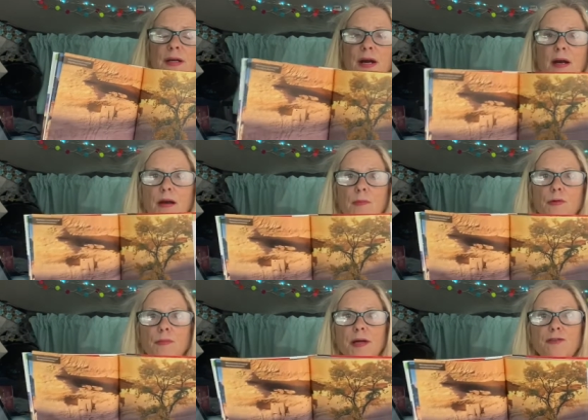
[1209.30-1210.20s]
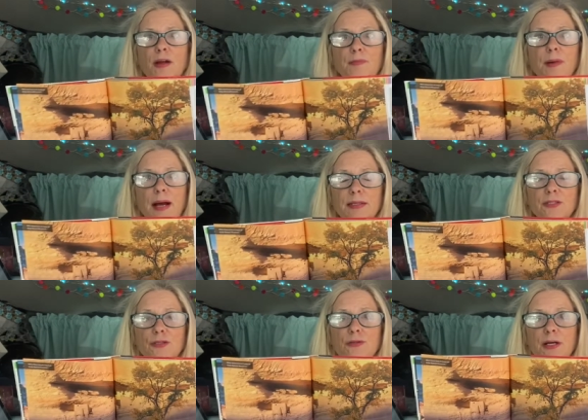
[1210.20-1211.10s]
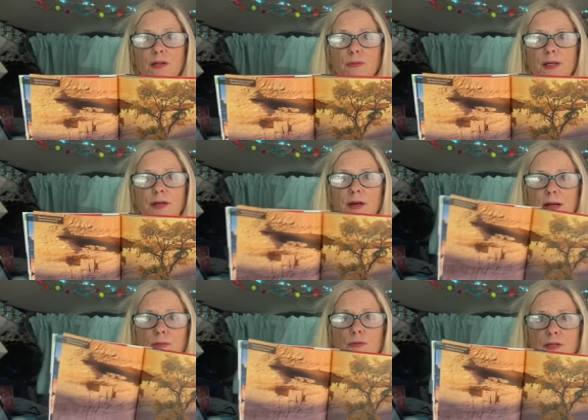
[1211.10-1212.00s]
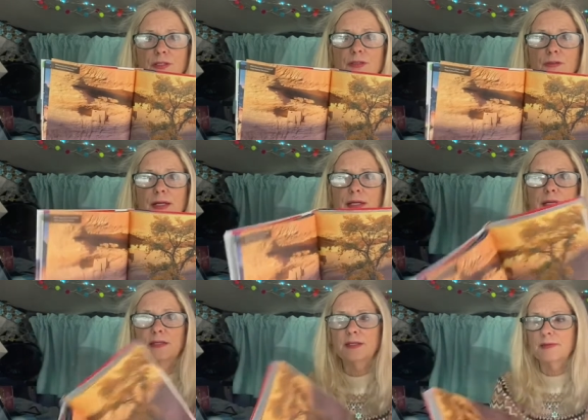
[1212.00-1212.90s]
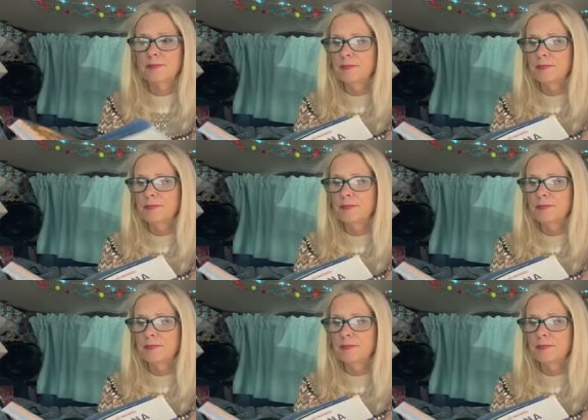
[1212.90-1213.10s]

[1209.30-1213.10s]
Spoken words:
On my drive back to Delaware, I am going to the Grand Canyon.